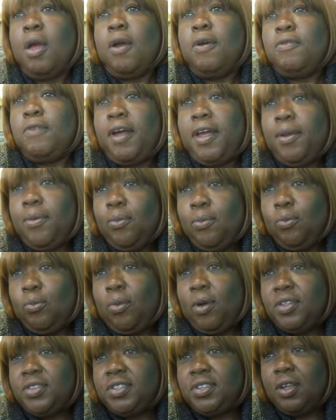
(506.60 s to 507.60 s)
right
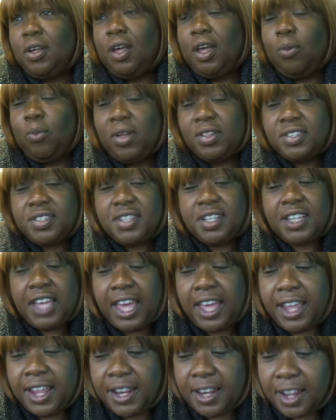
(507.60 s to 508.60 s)
once once
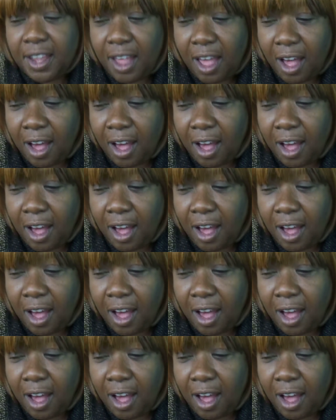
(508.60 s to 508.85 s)
again